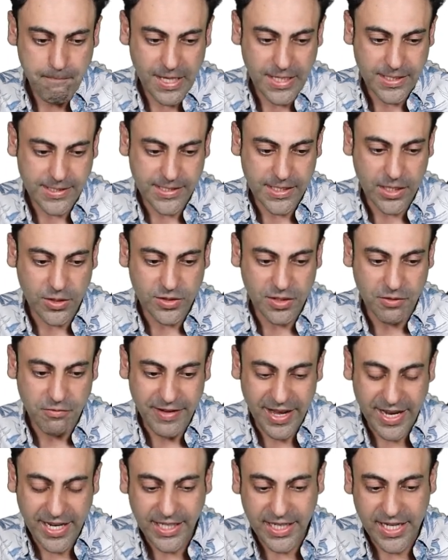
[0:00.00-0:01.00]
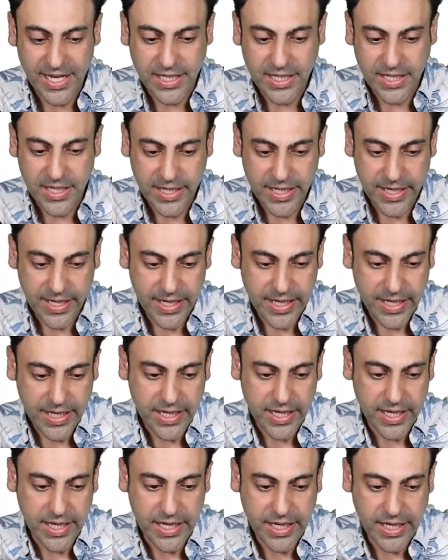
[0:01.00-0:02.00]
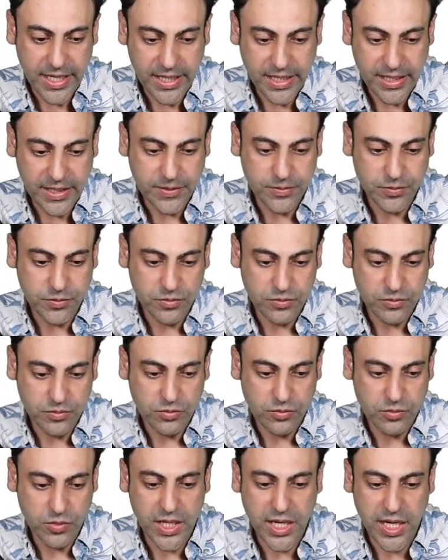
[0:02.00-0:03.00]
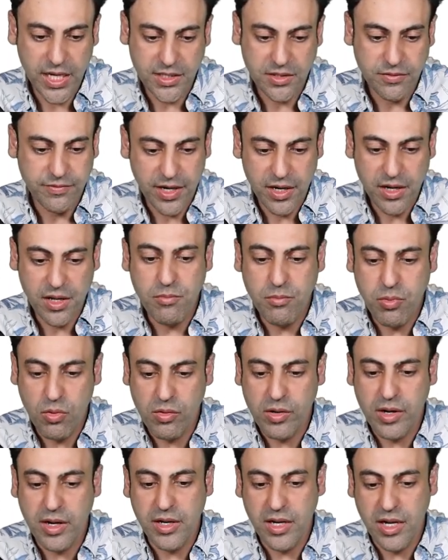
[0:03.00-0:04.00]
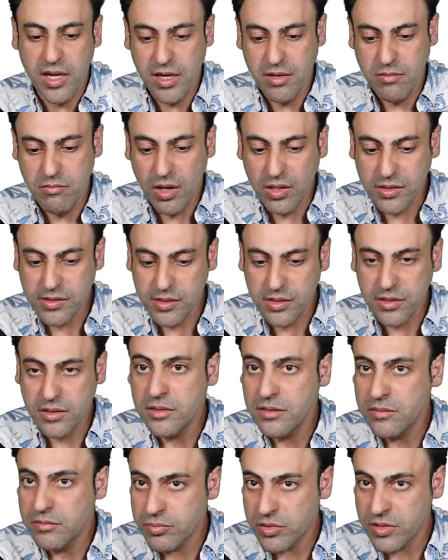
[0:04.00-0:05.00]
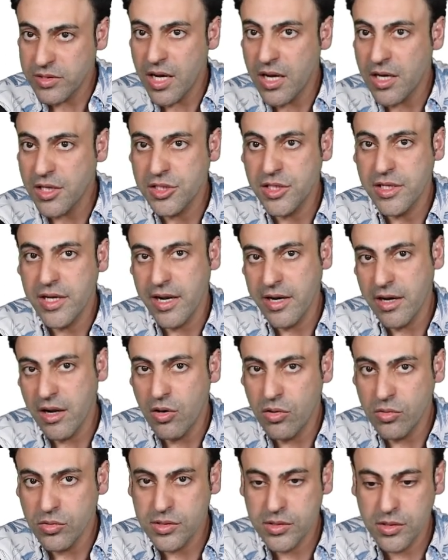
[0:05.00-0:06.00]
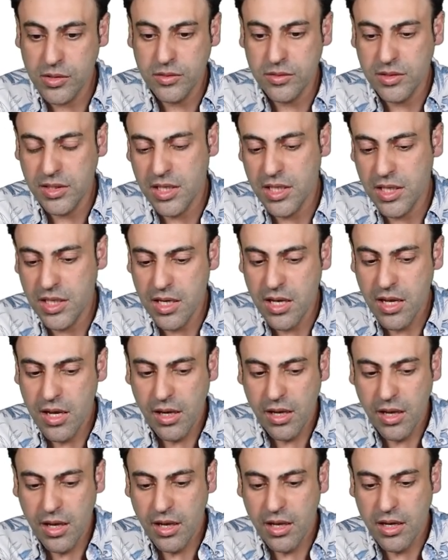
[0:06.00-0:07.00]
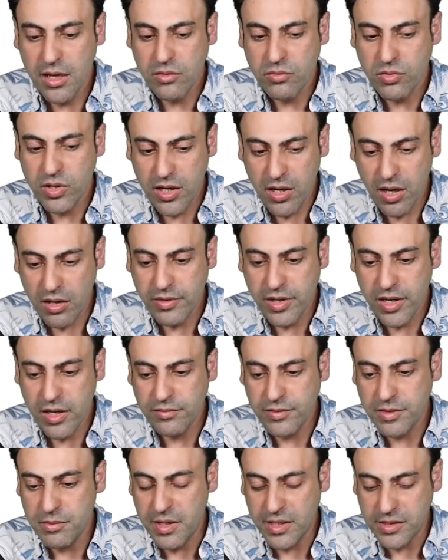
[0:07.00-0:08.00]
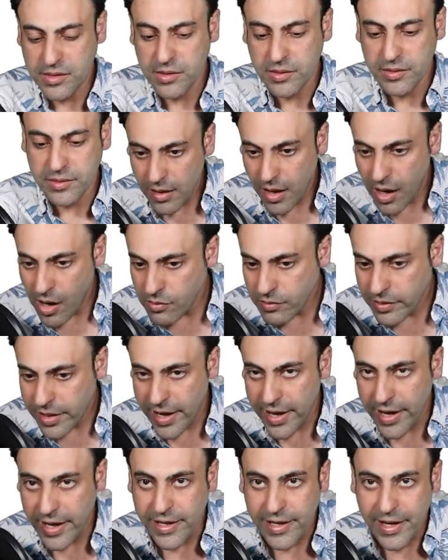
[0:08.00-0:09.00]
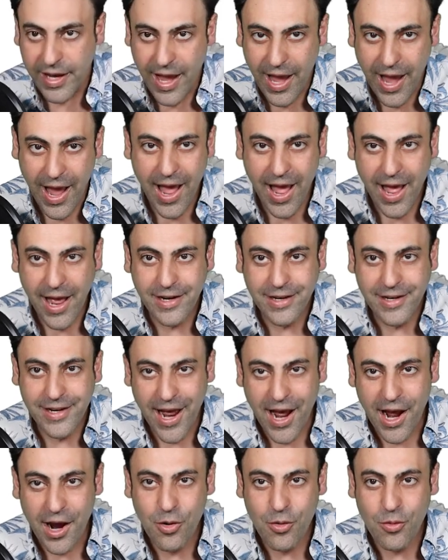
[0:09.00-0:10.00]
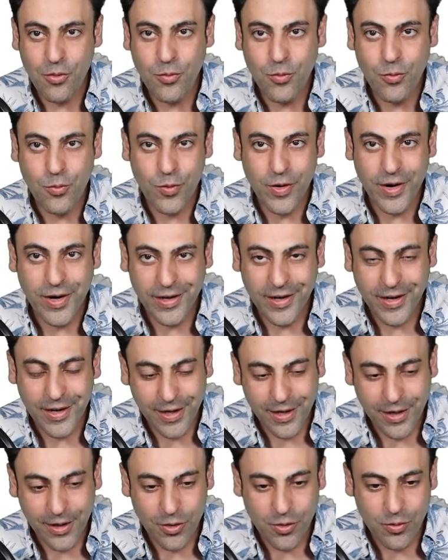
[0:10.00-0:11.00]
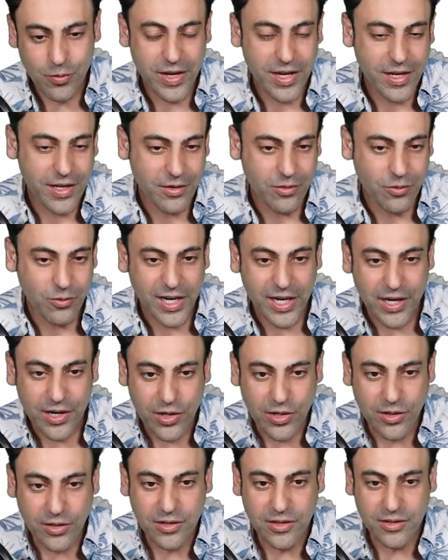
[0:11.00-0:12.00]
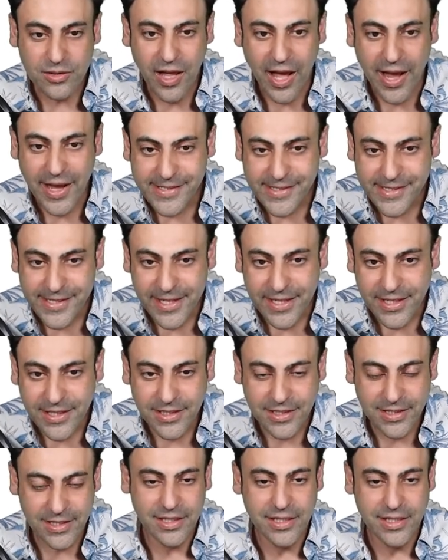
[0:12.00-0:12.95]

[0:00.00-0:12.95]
So the valine, it's very important in muscle production and also the recovery of the muscles. Okay, and now we're gonna go. We learned glycine,